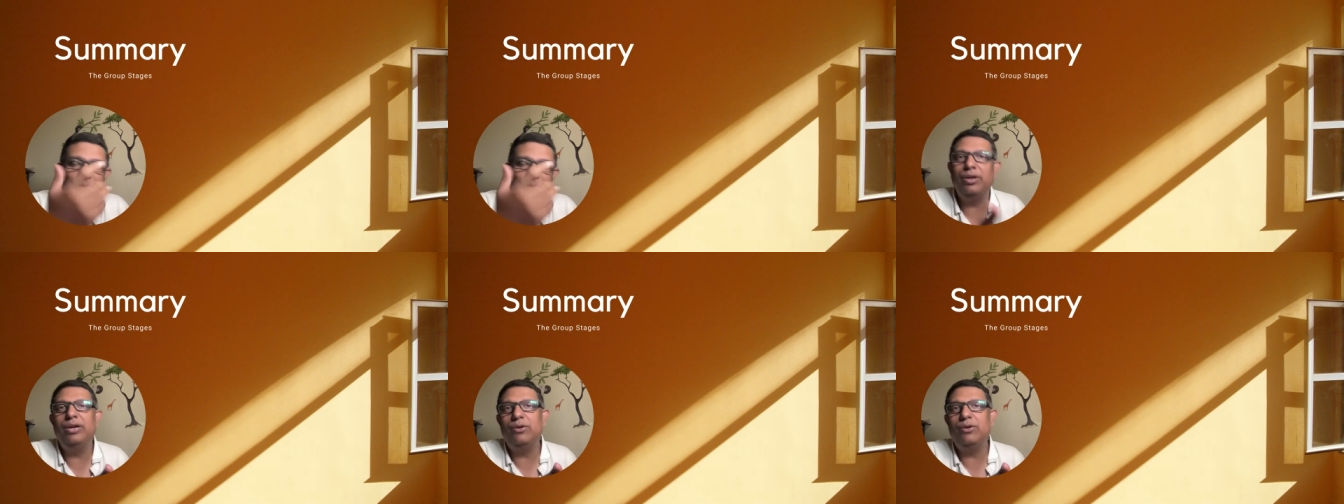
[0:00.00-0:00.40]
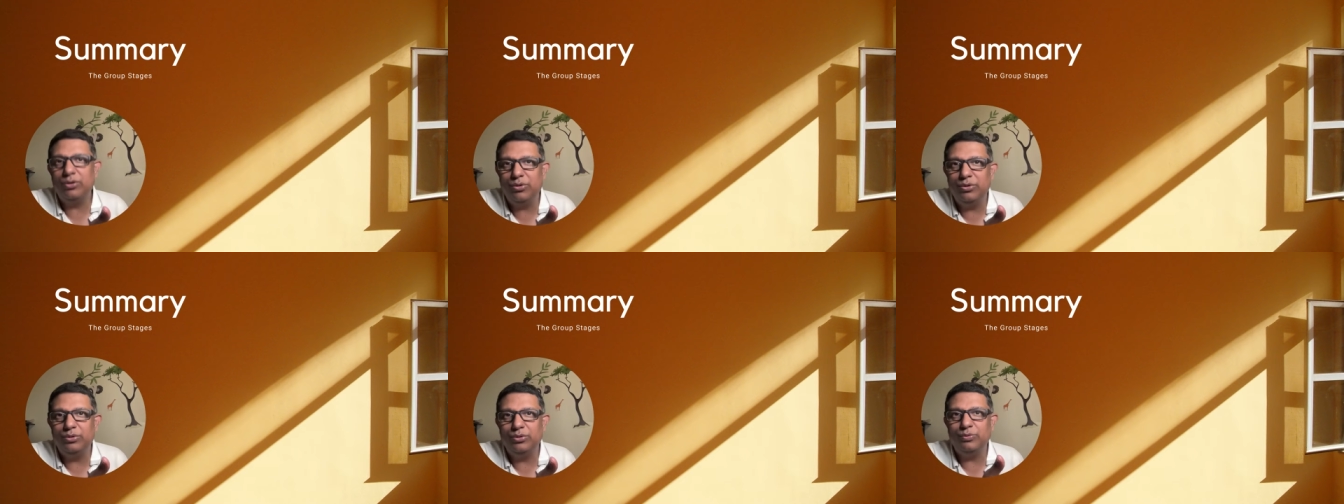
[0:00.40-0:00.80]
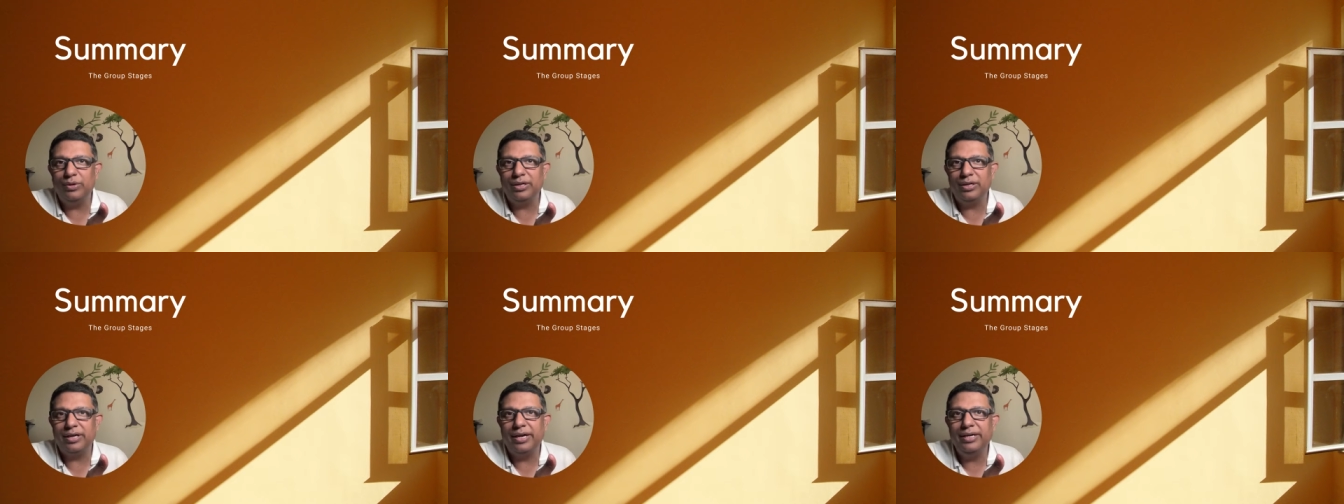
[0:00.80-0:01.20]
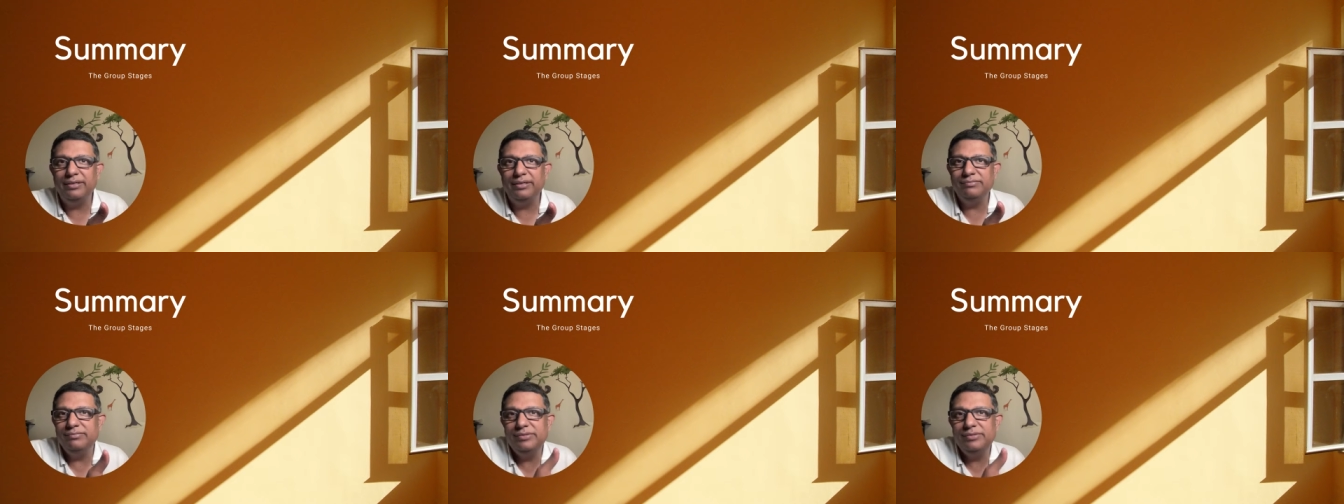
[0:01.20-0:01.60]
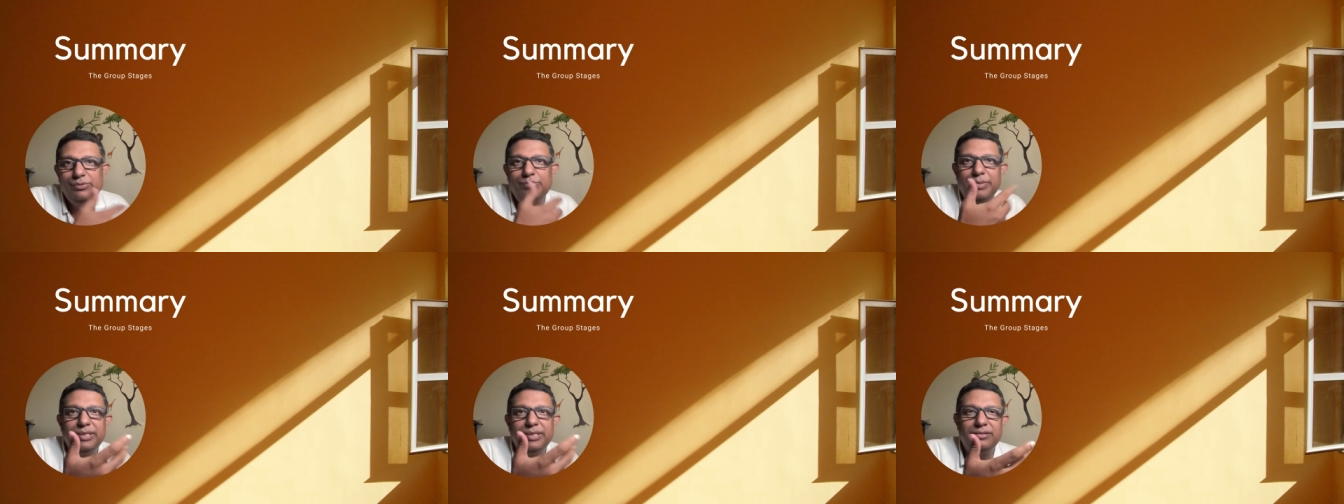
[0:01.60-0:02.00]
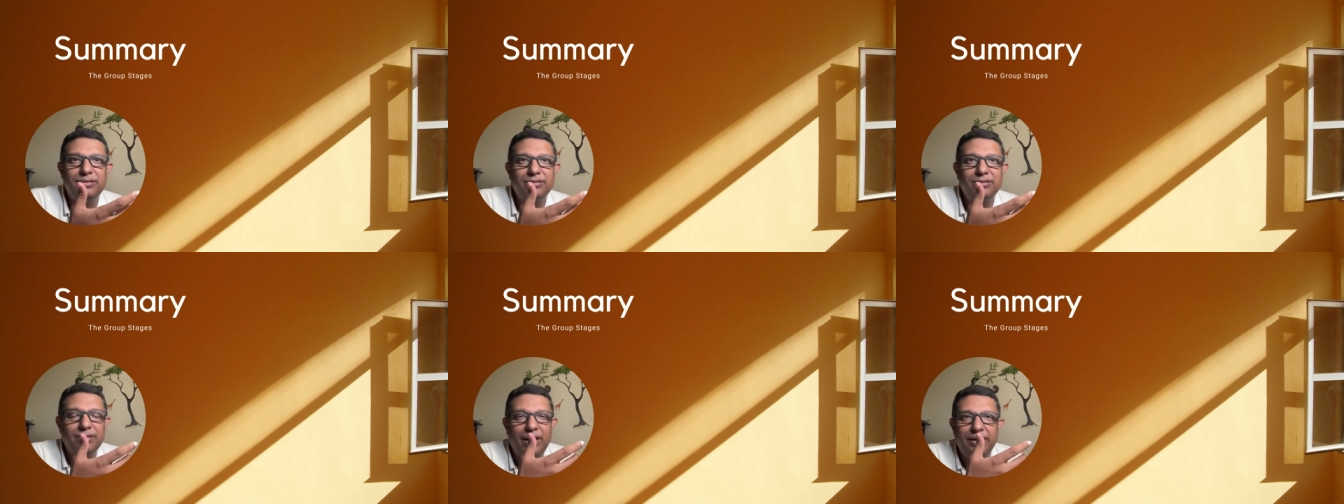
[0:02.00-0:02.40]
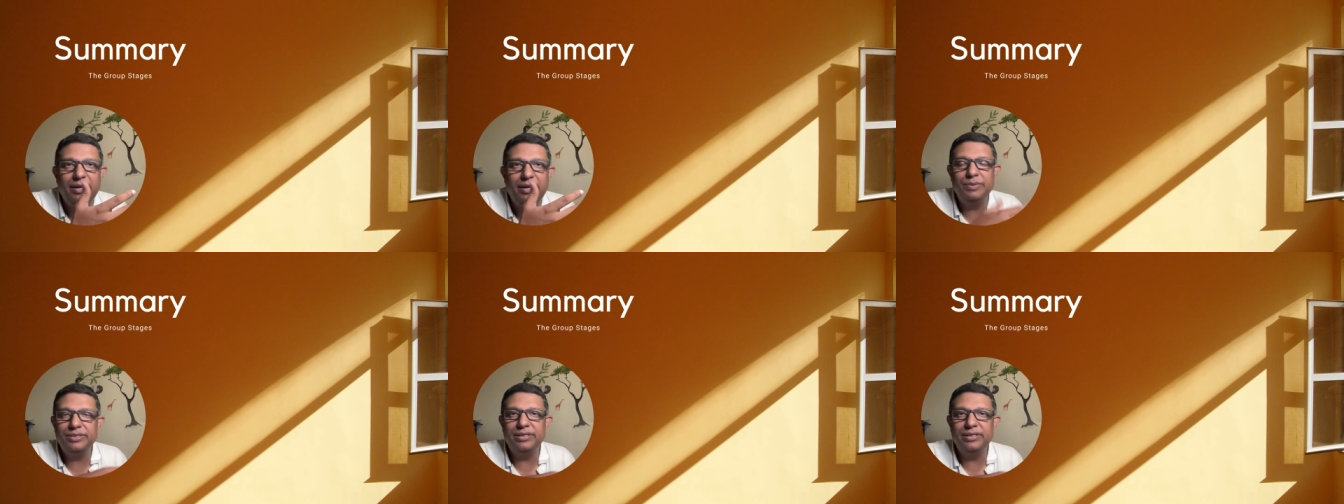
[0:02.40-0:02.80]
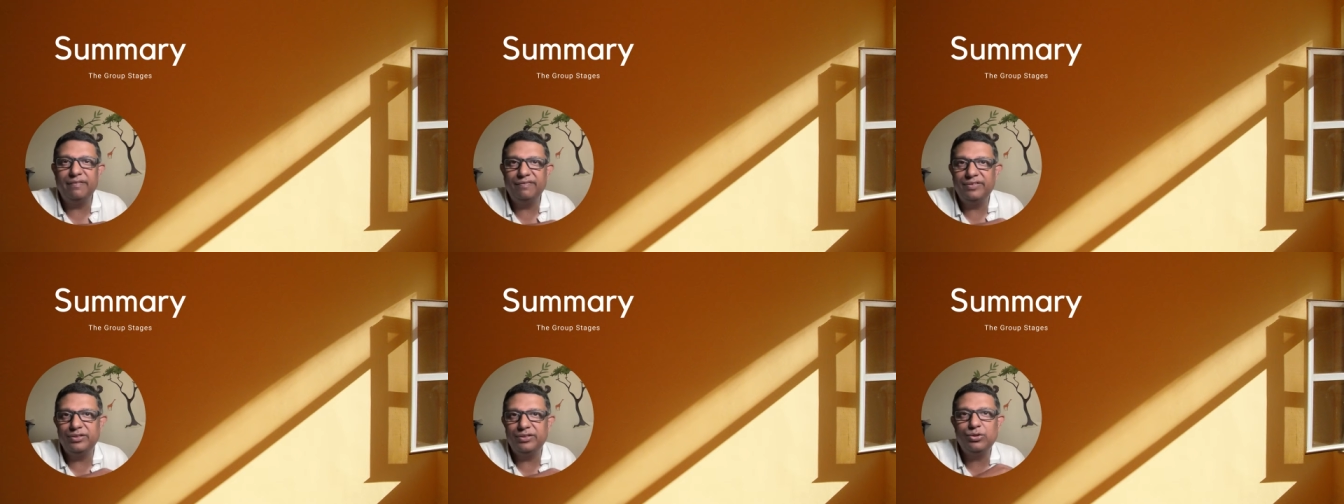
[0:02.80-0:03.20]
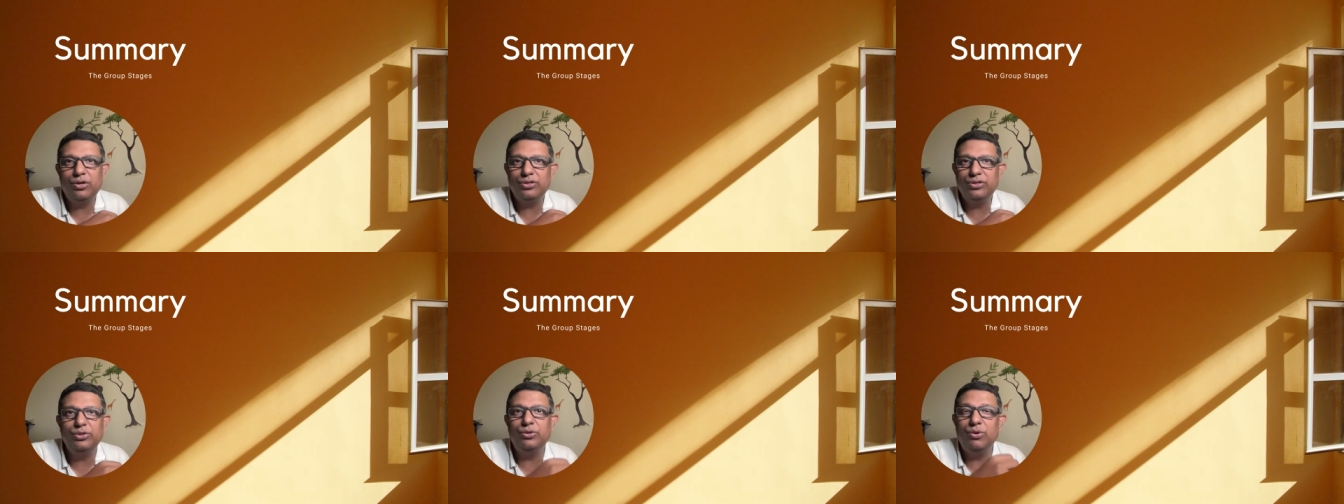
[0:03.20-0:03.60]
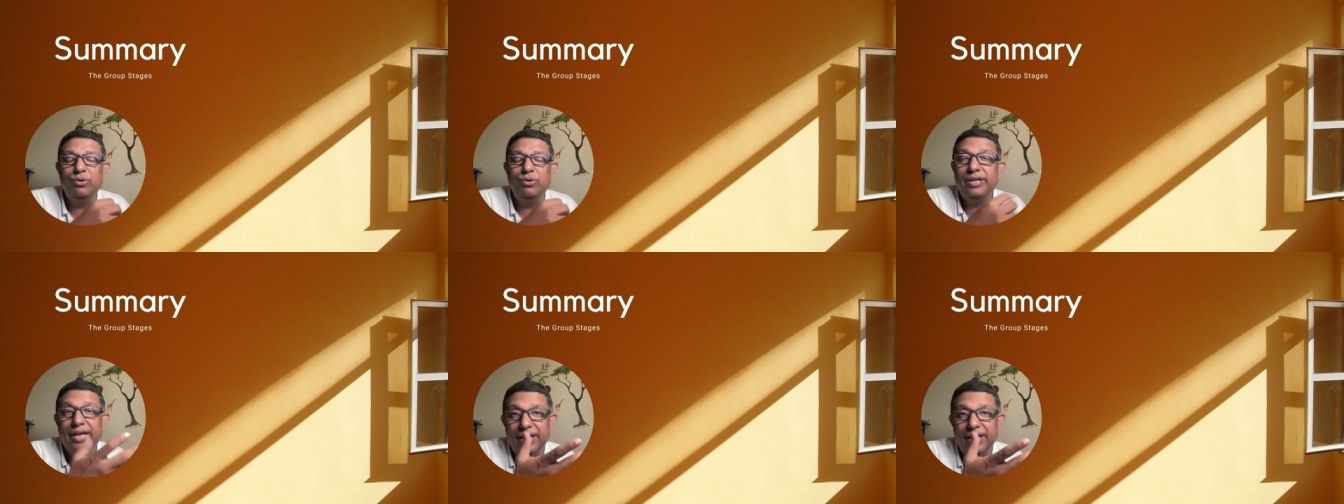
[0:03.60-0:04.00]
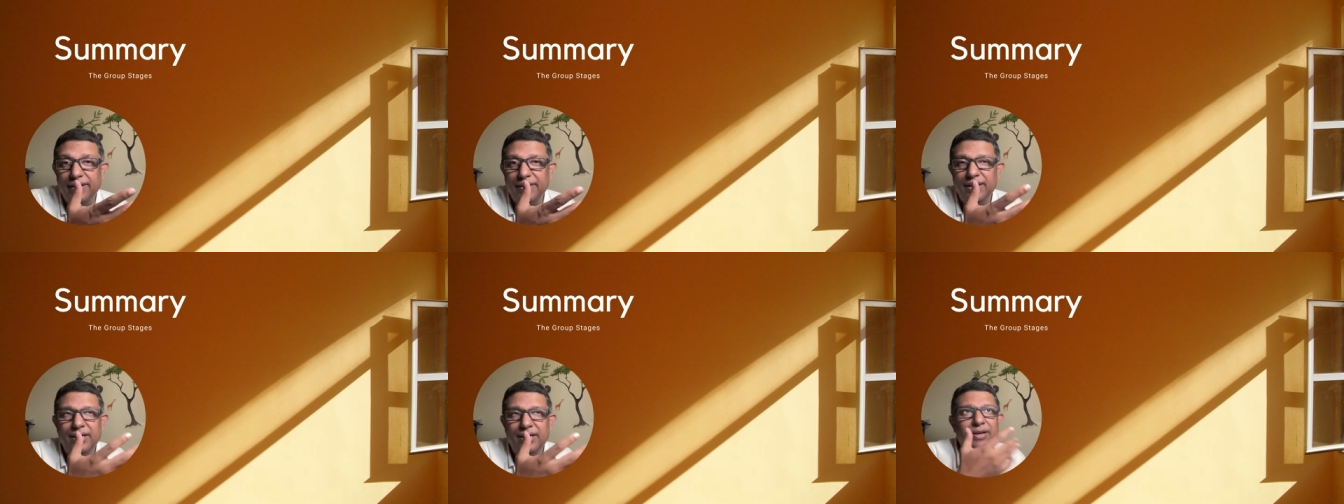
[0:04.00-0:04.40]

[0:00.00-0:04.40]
surely not going to work, right? You miss 100% of the shots you don't take.